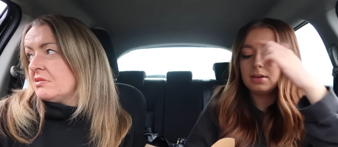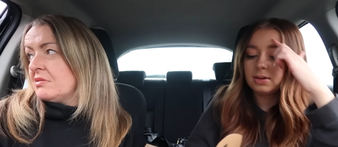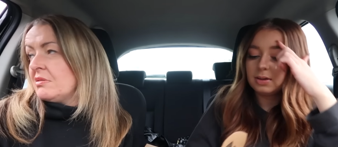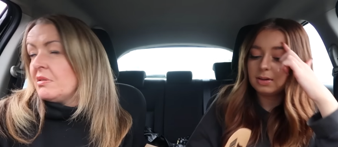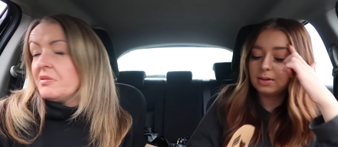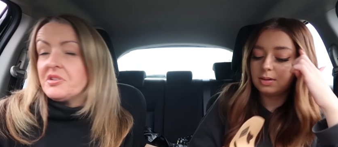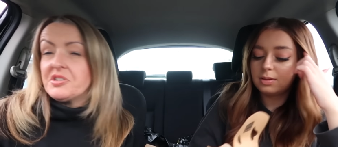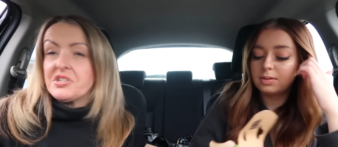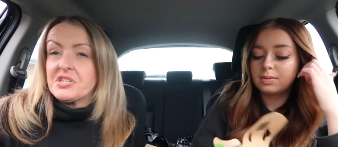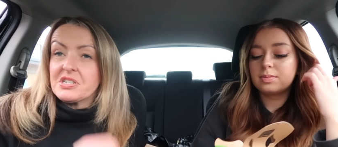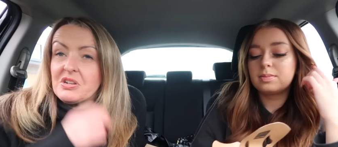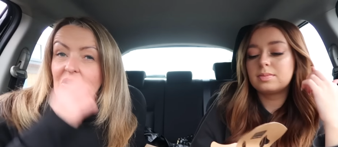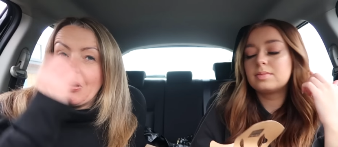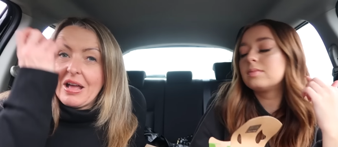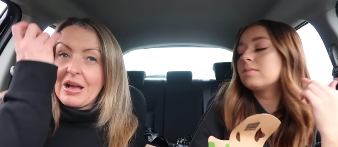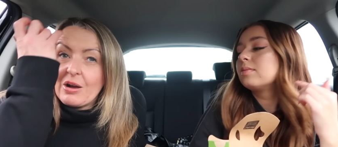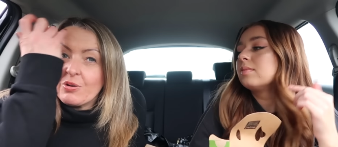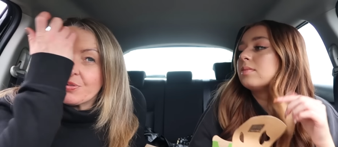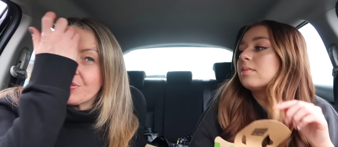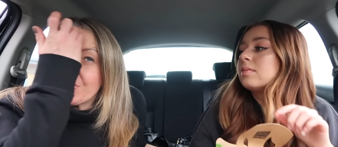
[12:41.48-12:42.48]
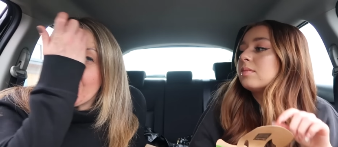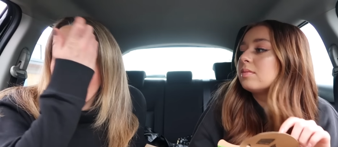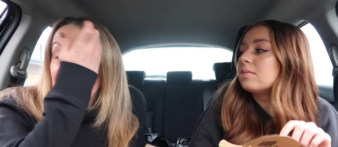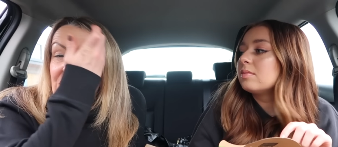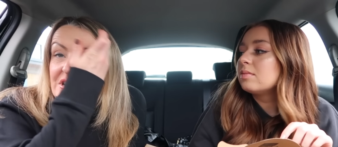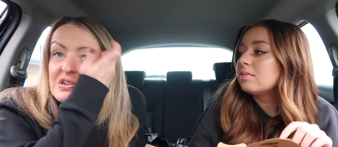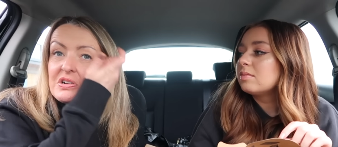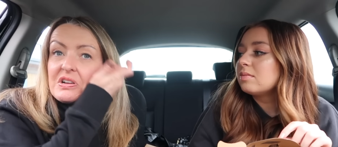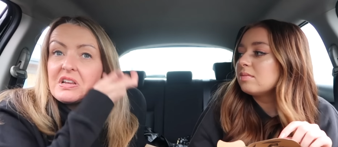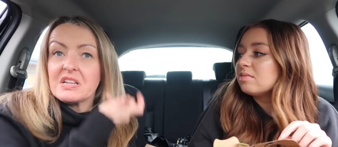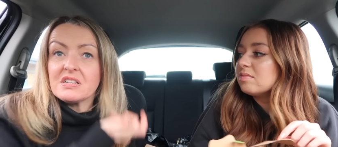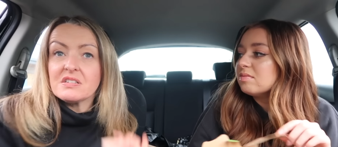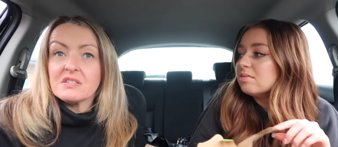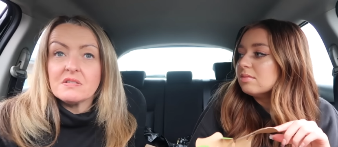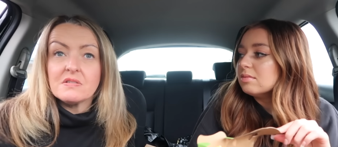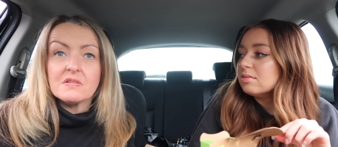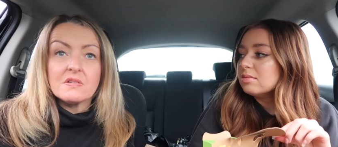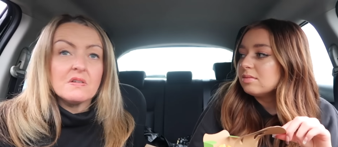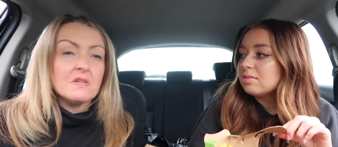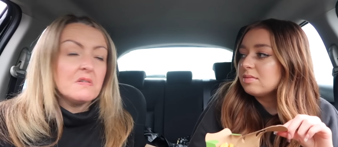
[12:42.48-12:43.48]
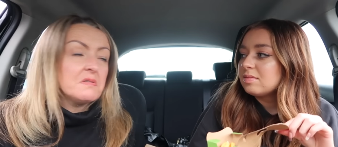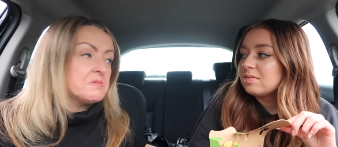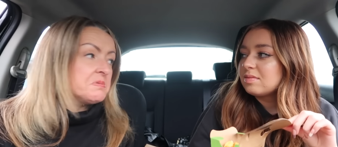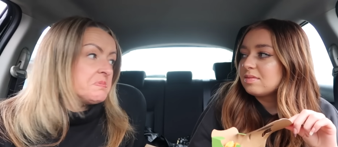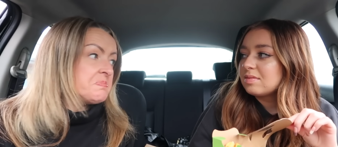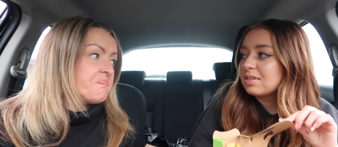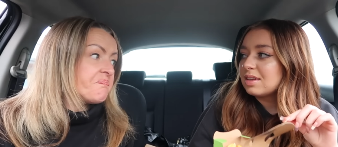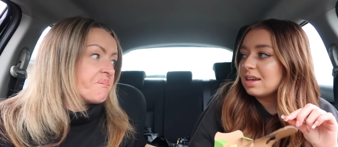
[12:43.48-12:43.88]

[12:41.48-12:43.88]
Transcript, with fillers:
Speaker 1: Oh, you just like outside, I guess, I don't know